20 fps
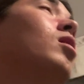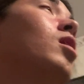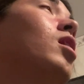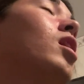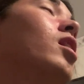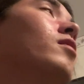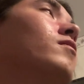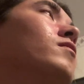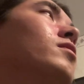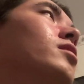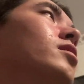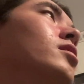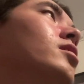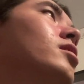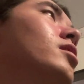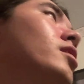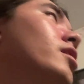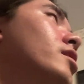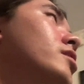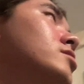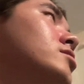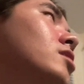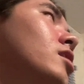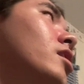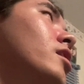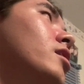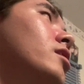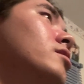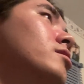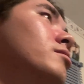loved it
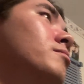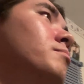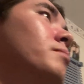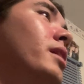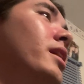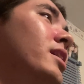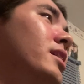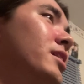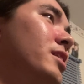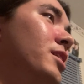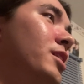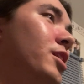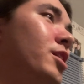saw the band